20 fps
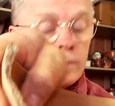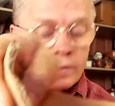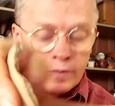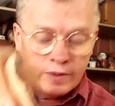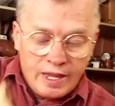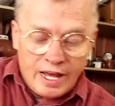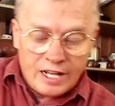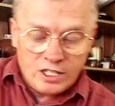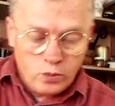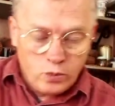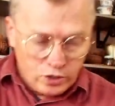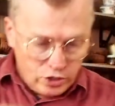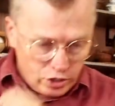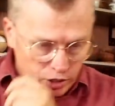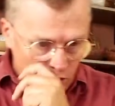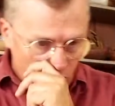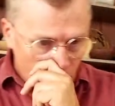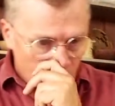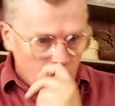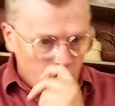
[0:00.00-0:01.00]
That's what you
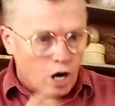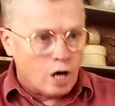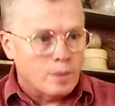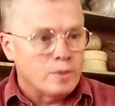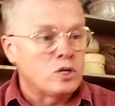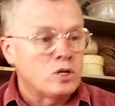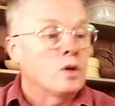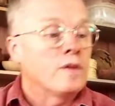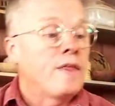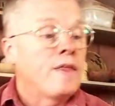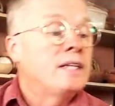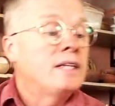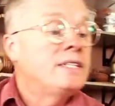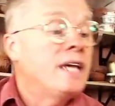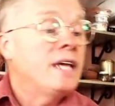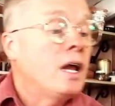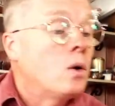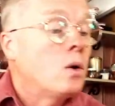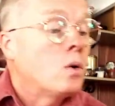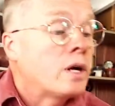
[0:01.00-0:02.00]
call carbon core. That's
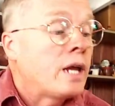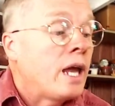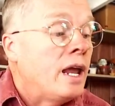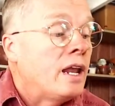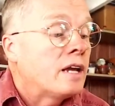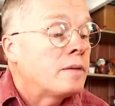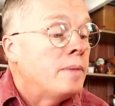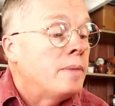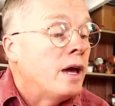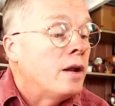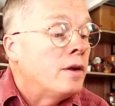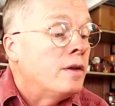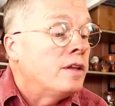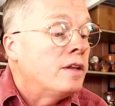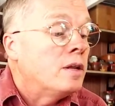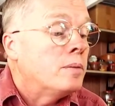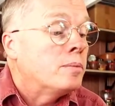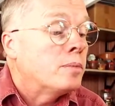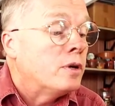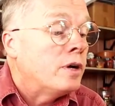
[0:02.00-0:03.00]
that organic matter that
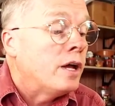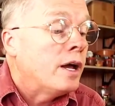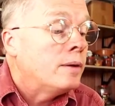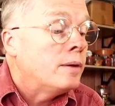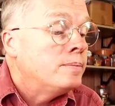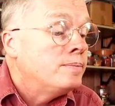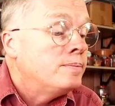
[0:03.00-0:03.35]
didn't burn out.